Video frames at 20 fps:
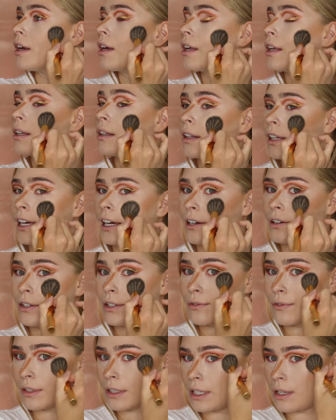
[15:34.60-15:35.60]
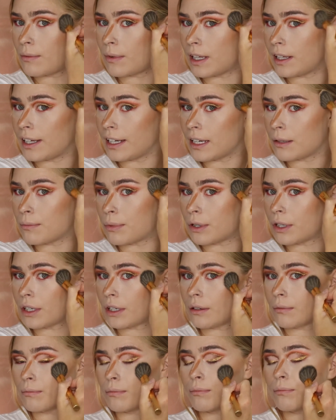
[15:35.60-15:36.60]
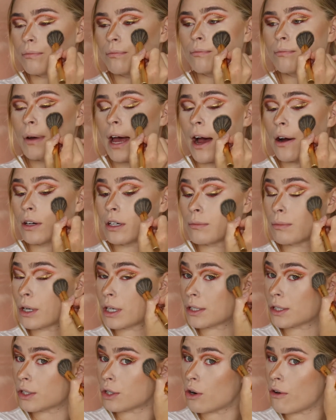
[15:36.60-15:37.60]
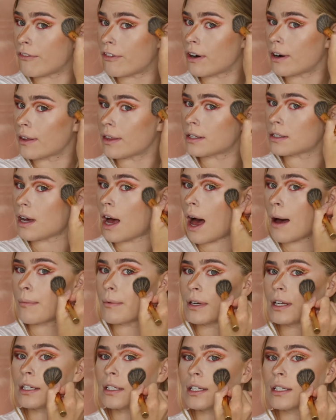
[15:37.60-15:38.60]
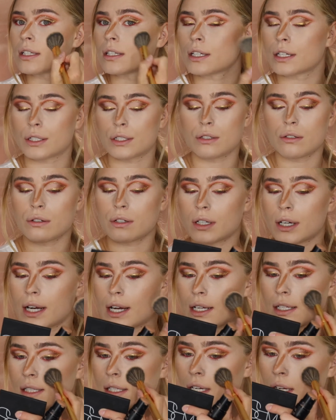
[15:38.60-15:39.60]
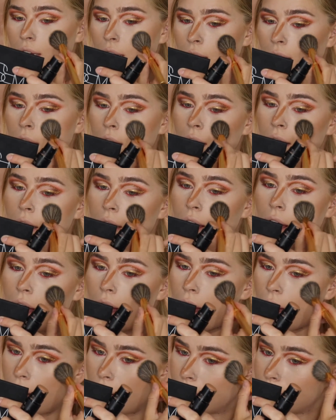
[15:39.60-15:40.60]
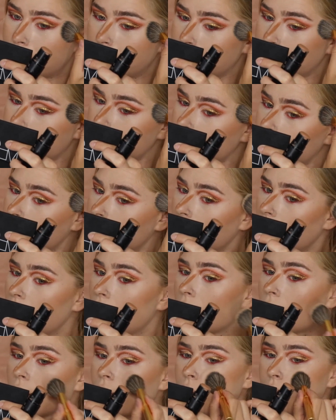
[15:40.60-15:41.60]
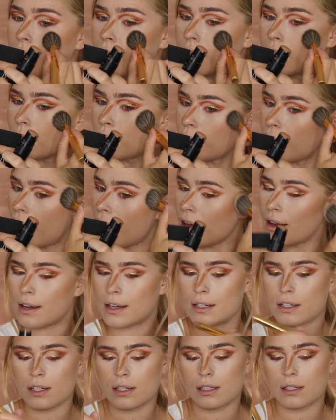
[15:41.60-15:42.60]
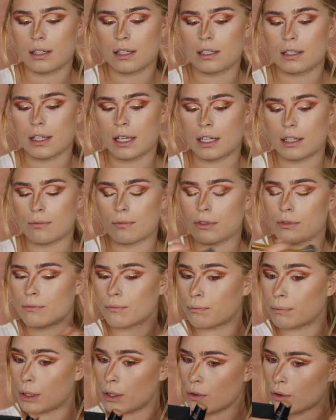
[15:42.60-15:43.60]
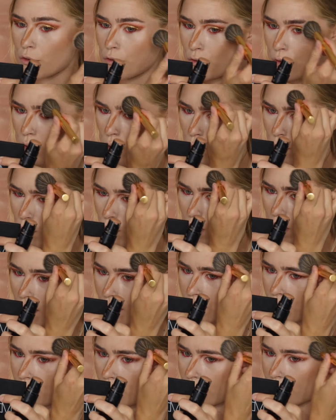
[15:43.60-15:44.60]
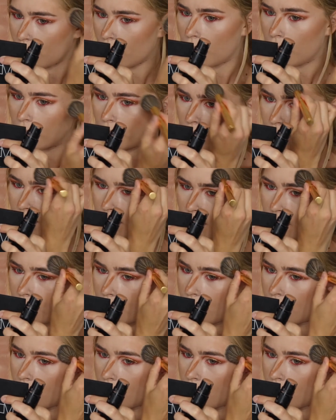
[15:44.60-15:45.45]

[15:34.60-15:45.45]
It layers really well. I could put a powder bronzer over the top and it doesn't look too crazy. And yeah, it's like a beautiful wash of color.